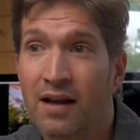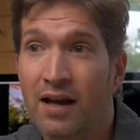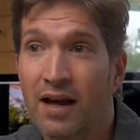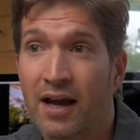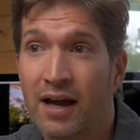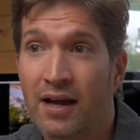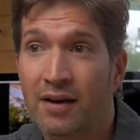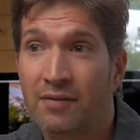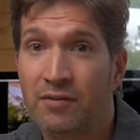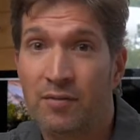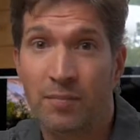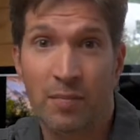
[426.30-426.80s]

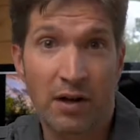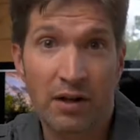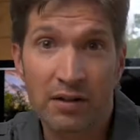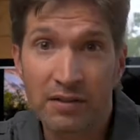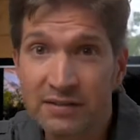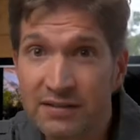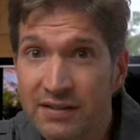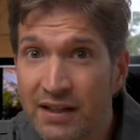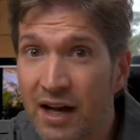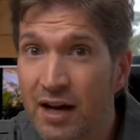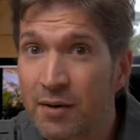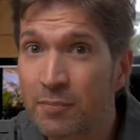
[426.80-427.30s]
have the
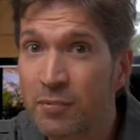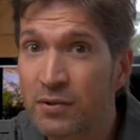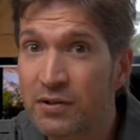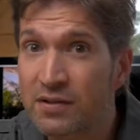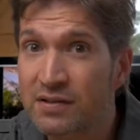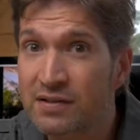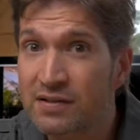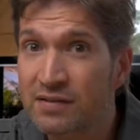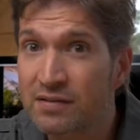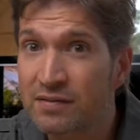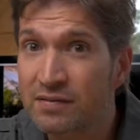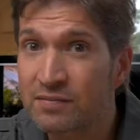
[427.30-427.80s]
bald
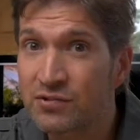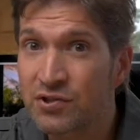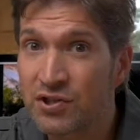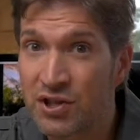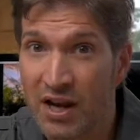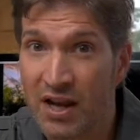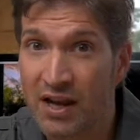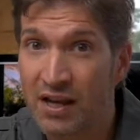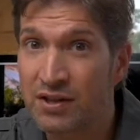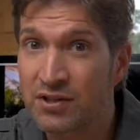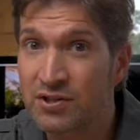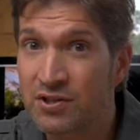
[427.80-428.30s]
cypress
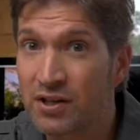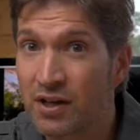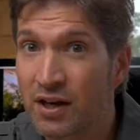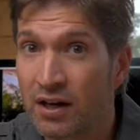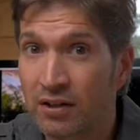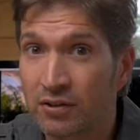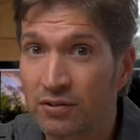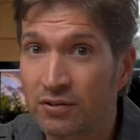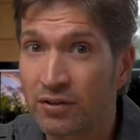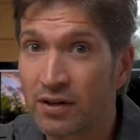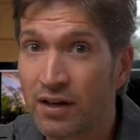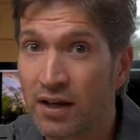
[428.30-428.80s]
changed
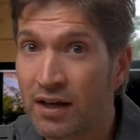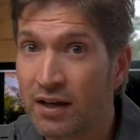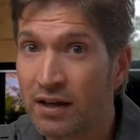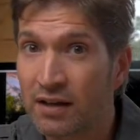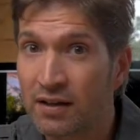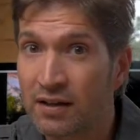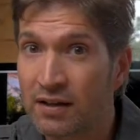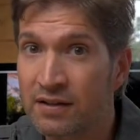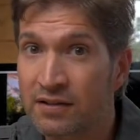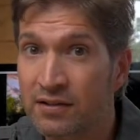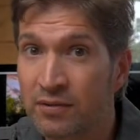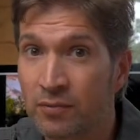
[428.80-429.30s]
color
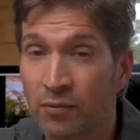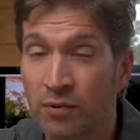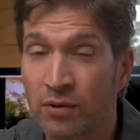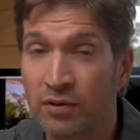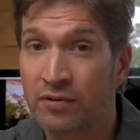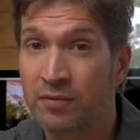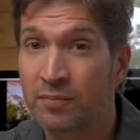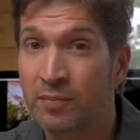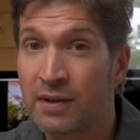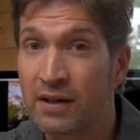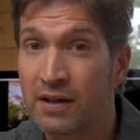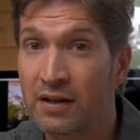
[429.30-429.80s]
yet? Is it
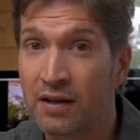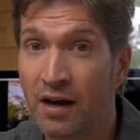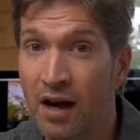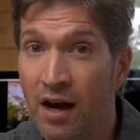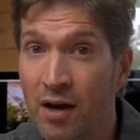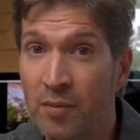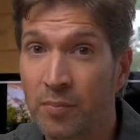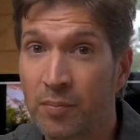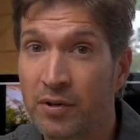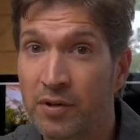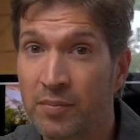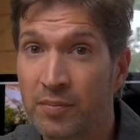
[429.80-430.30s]
worth me
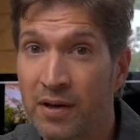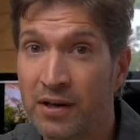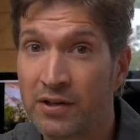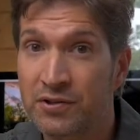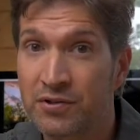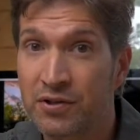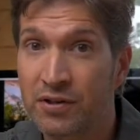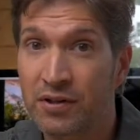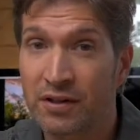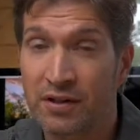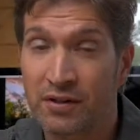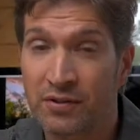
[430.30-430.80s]
hopping in my
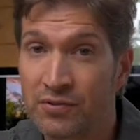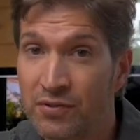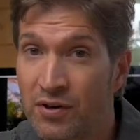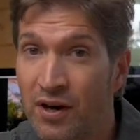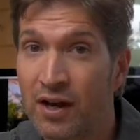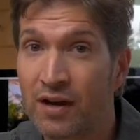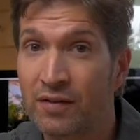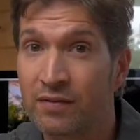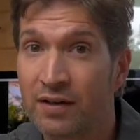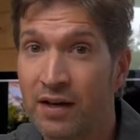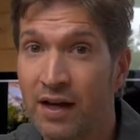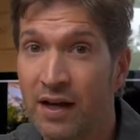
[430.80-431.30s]
truck and
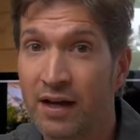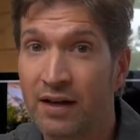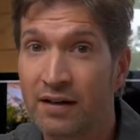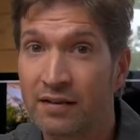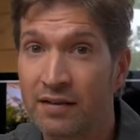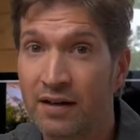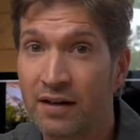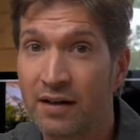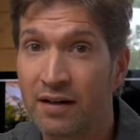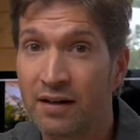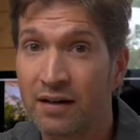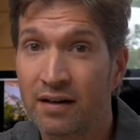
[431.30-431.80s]
driving
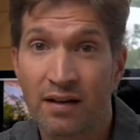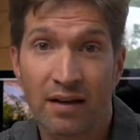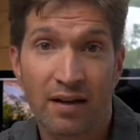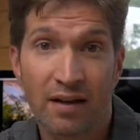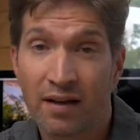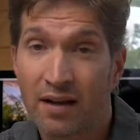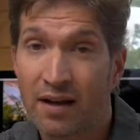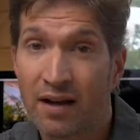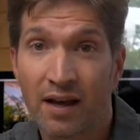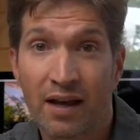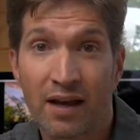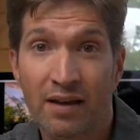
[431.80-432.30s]
out there?
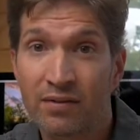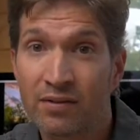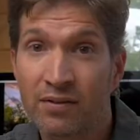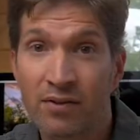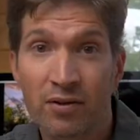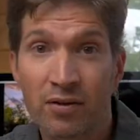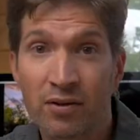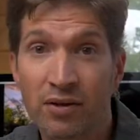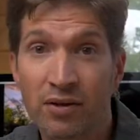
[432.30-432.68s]
They're